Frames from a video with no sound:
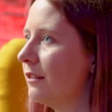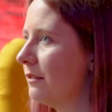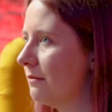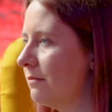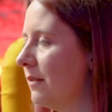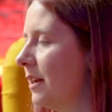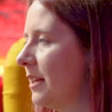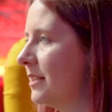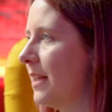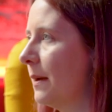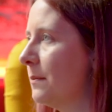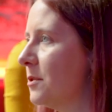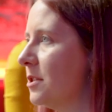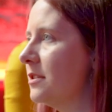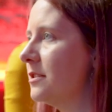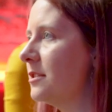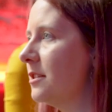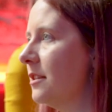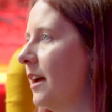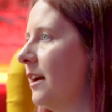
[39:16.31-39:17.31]

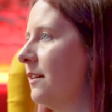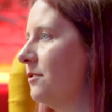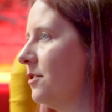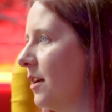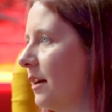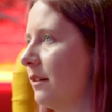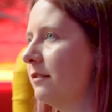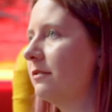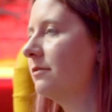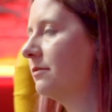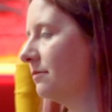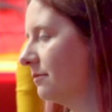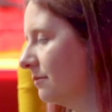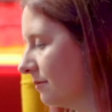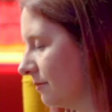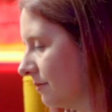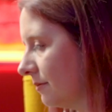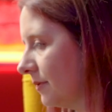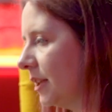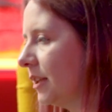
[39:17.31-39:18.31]
exceptions to that if you have
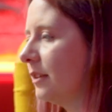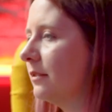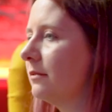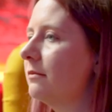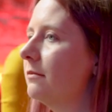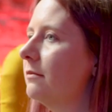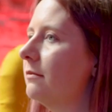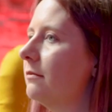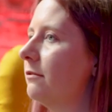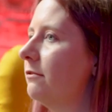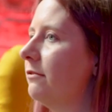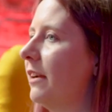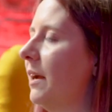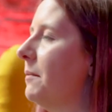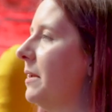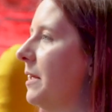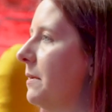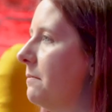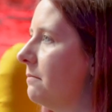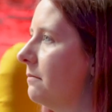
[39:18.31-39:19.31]

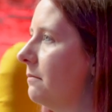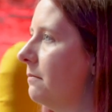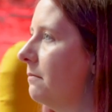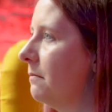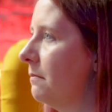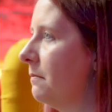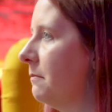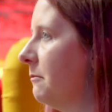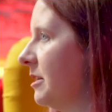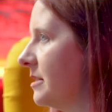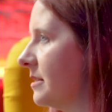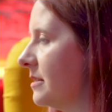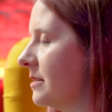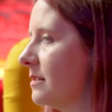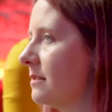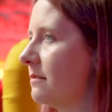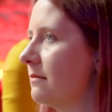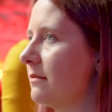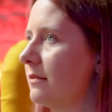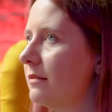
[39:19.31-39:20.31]
family
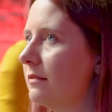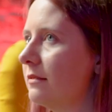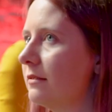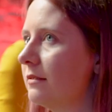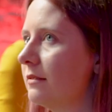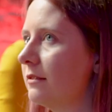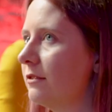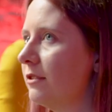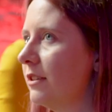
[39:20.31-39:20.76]
reasons, for